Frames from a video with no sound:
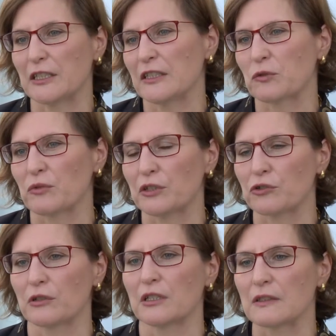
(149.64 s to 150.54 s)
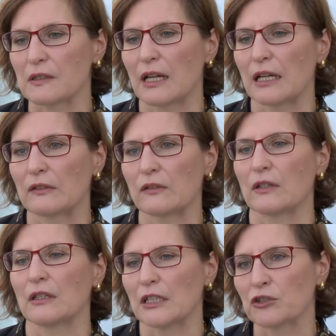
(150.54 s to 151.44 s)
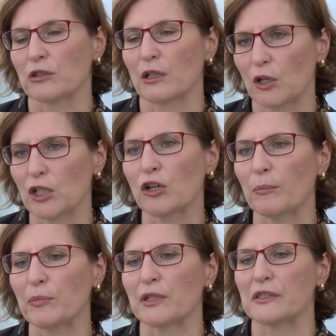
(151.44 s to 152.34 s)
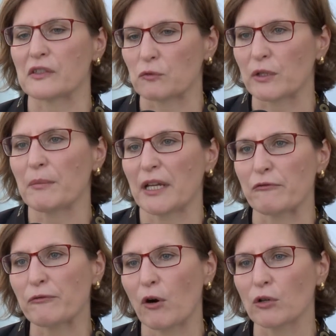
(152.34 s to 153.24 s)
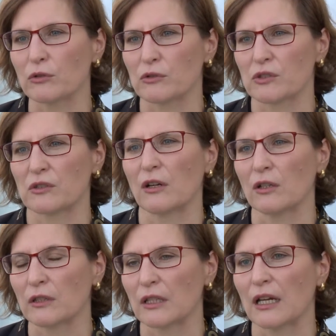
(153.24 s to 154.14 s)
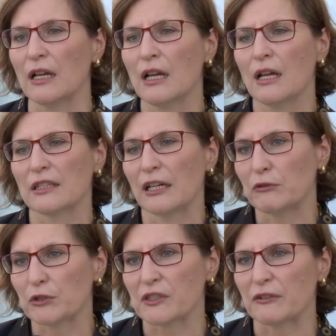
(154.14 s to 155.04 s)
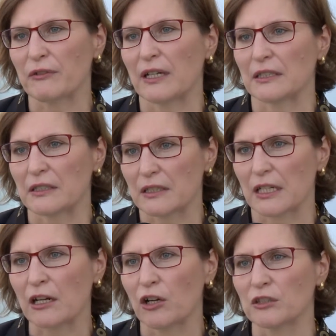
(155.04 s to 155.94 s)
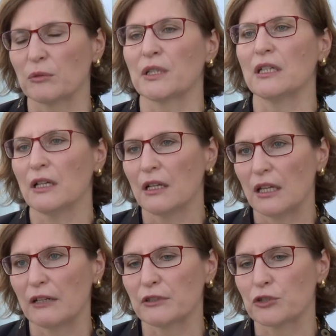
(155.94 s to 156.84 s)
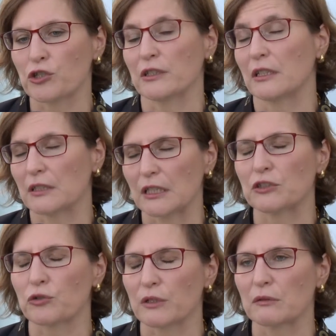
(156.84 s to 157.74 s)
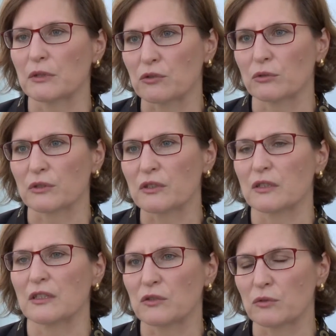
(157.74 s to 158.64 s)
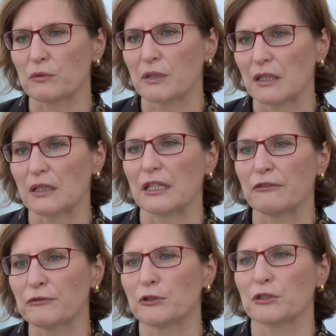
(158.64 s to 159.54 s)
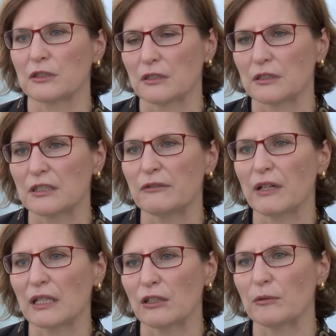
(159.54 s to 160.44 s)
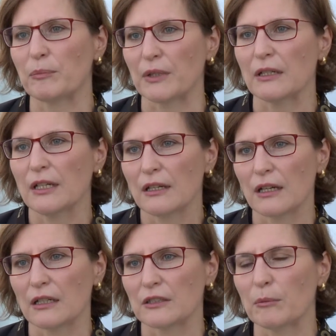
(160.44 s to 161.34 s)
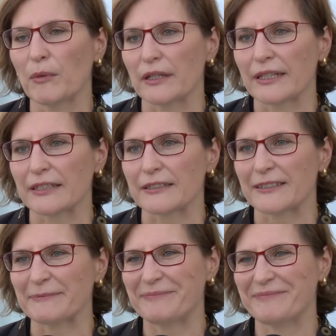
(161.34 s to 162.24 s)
in this region, is that national oil companies remain focused on diversifying their economy, leveraging their natural resources to really further develop the market.